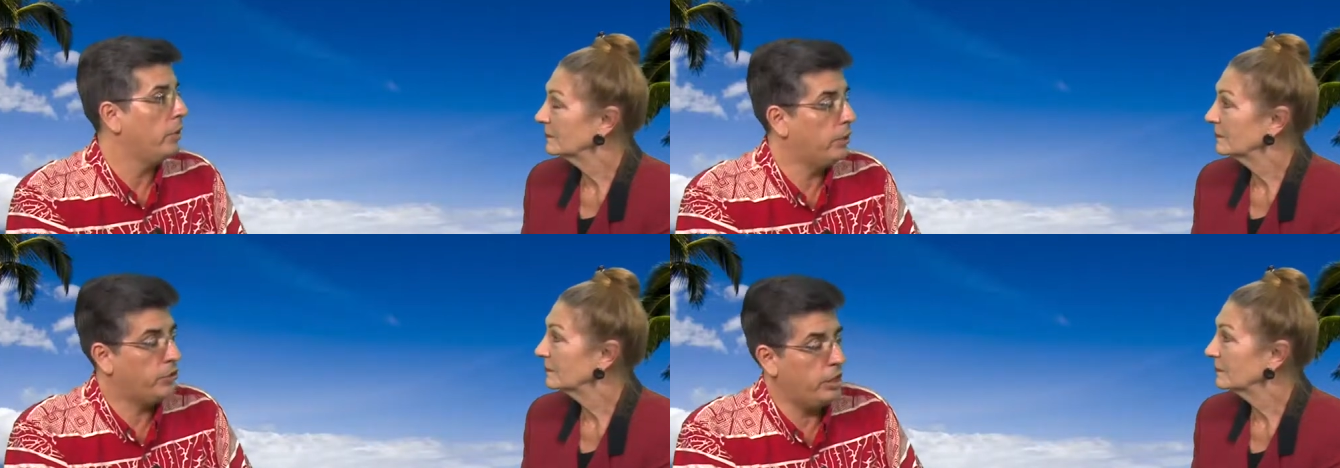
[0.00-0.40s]

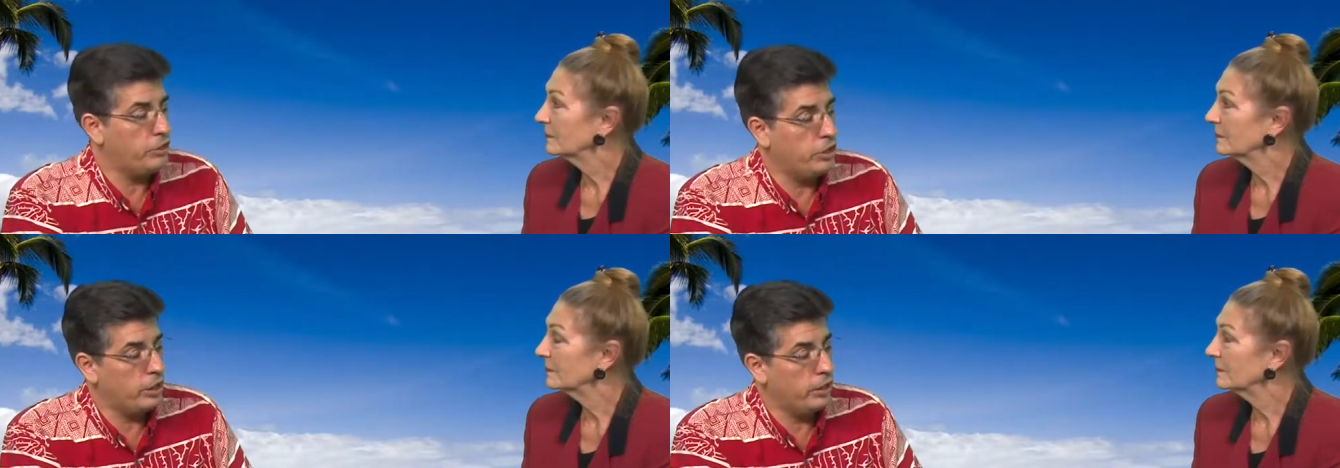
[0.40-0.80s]
Speaker 1: and
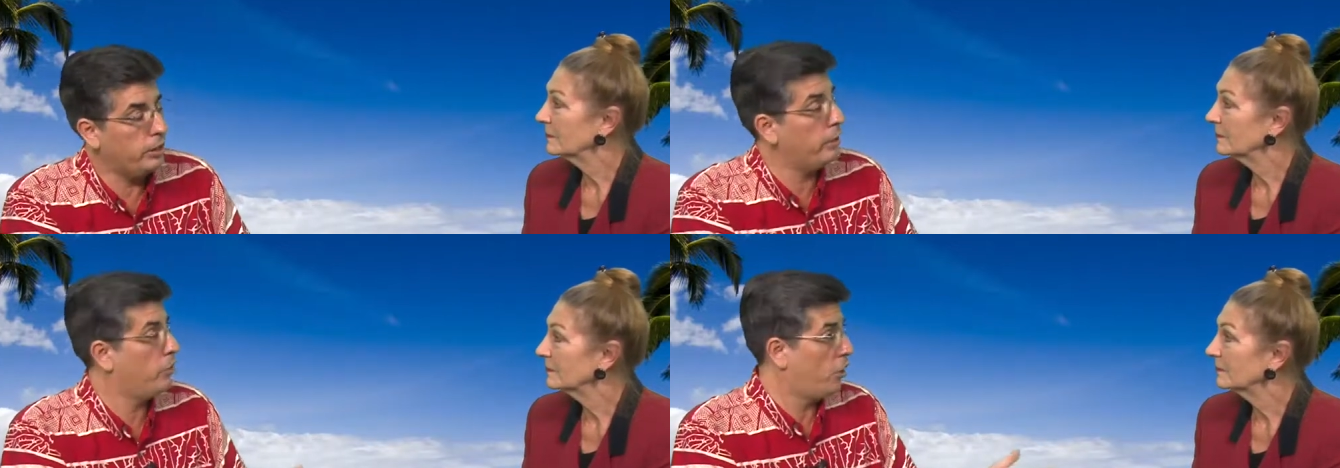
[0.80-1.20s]
teaching it, and
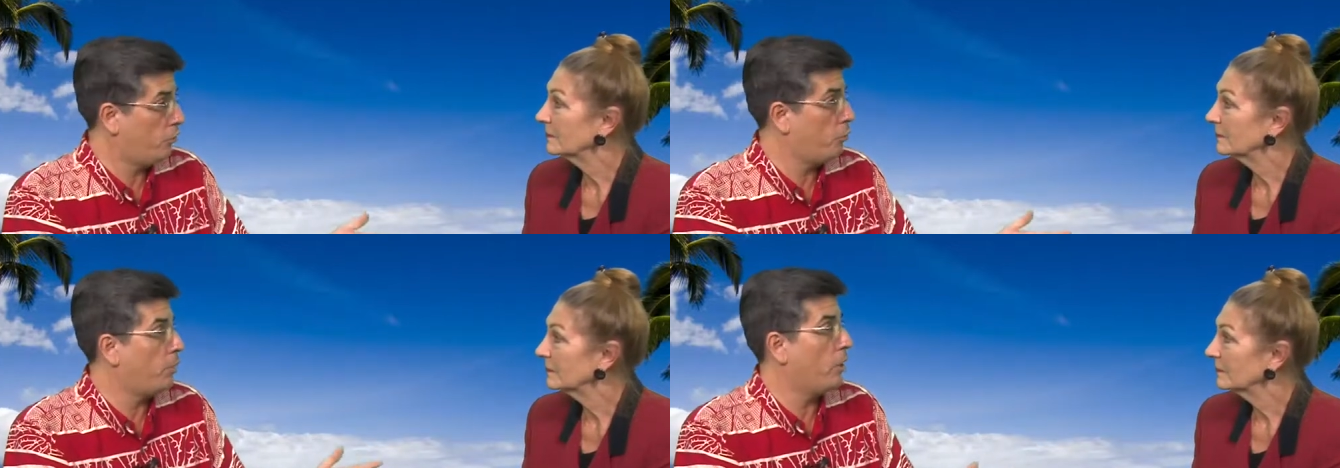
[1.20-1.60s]
it's
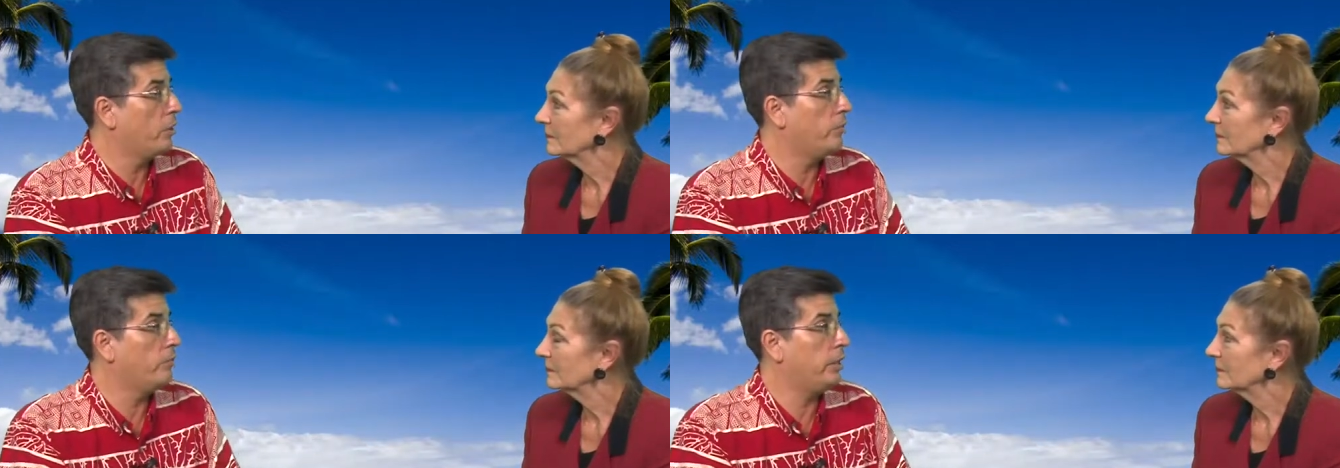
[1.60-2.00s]
also part
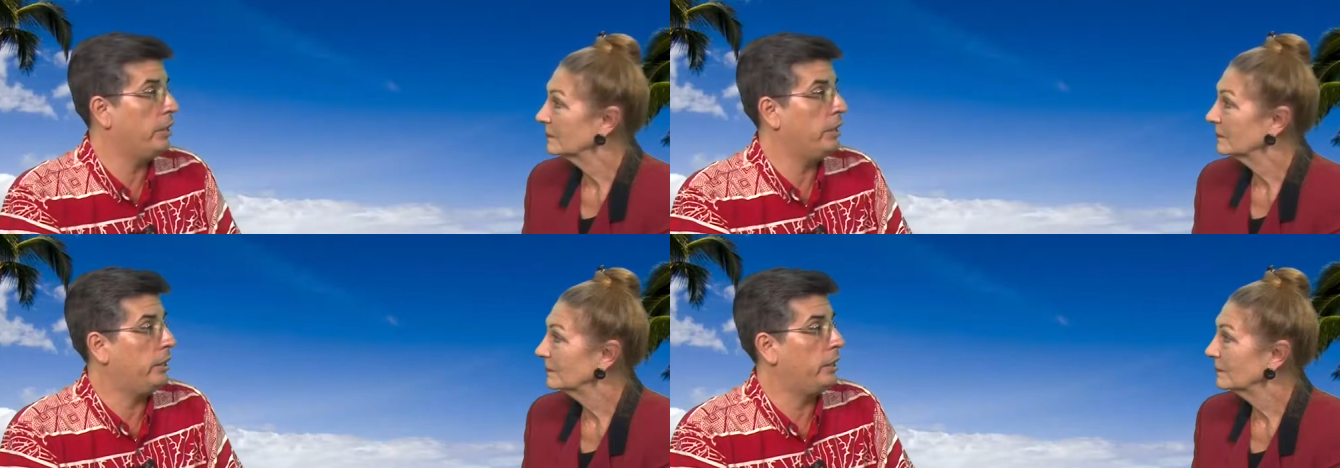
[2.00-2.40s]
of
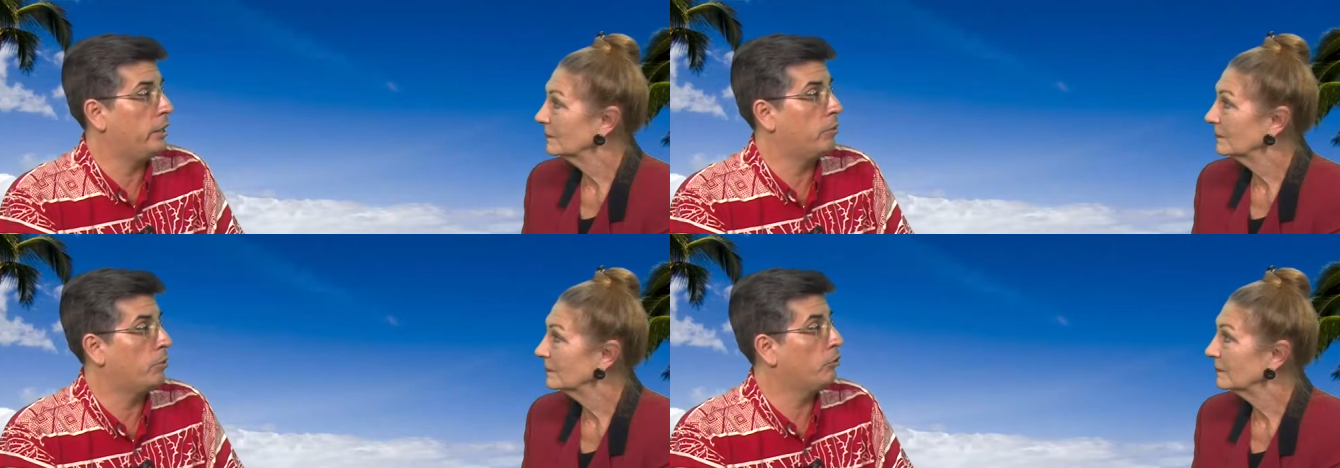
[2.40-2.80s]
the uh,
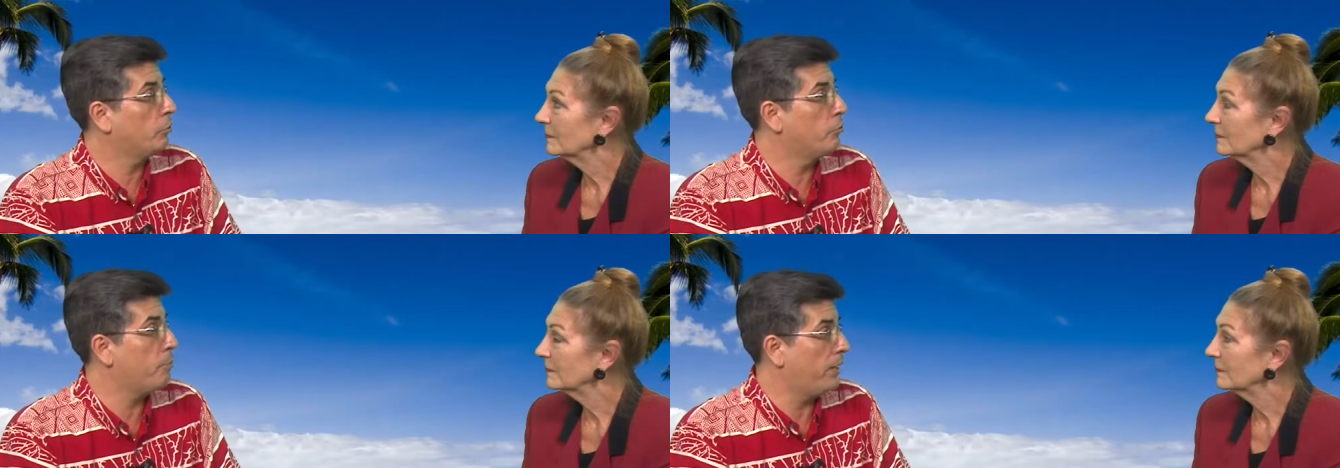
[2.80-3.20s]

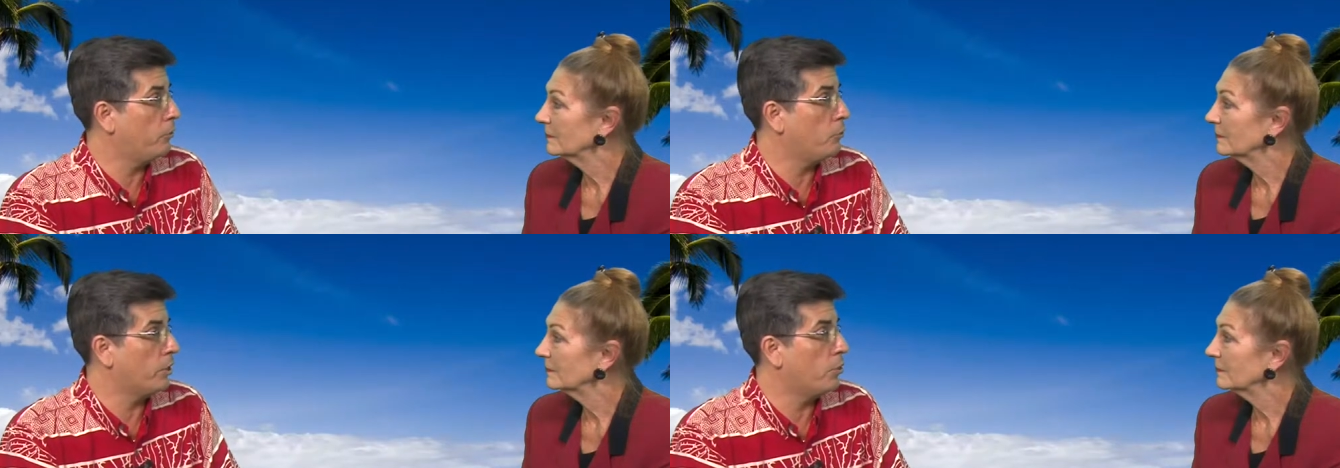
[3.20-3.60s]
Realtors
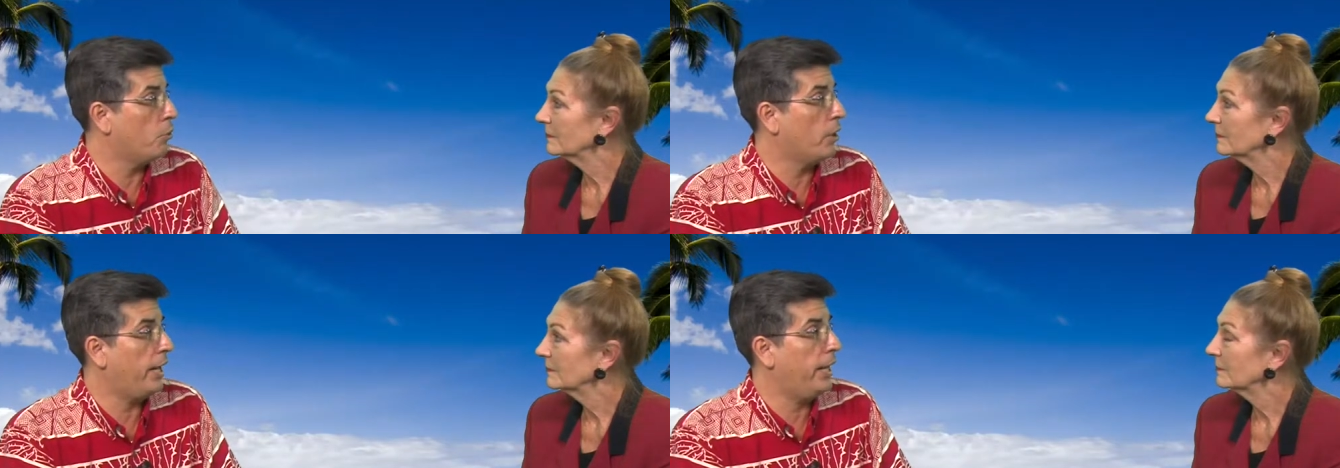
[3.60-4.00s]
Mandatory
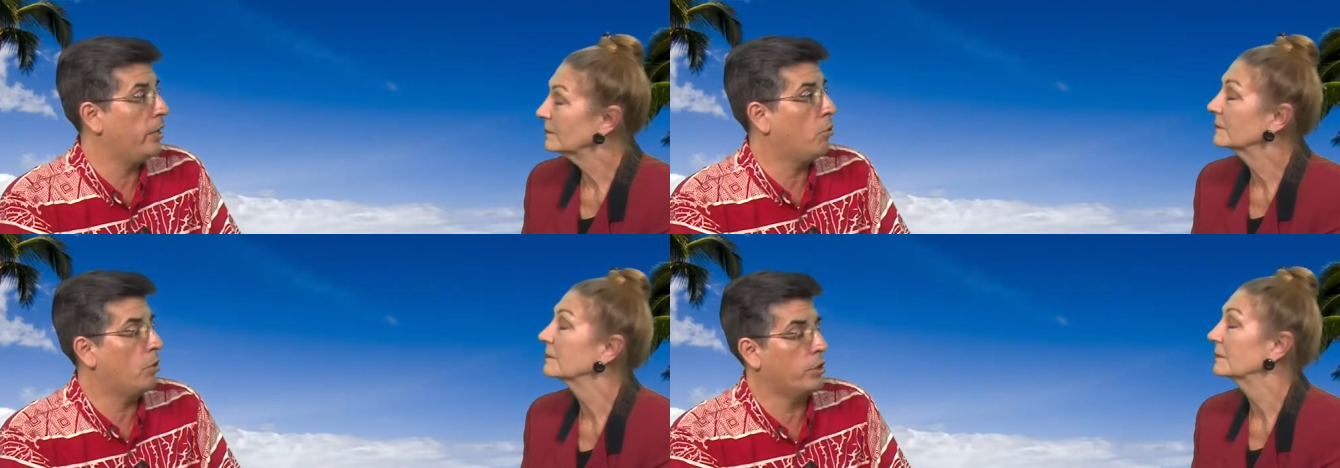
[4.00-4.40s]
Core A
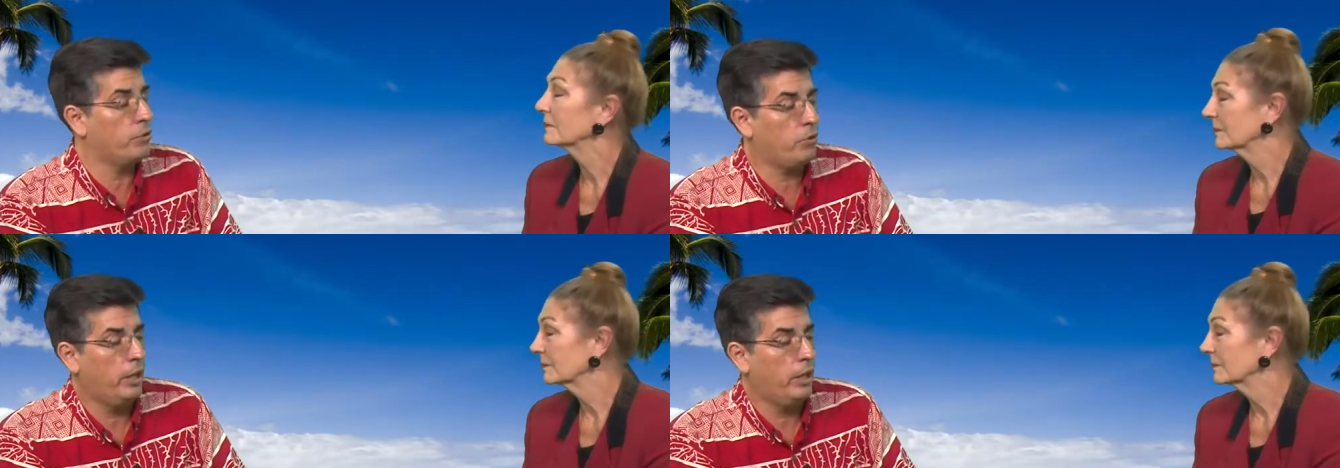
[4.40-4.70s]
course.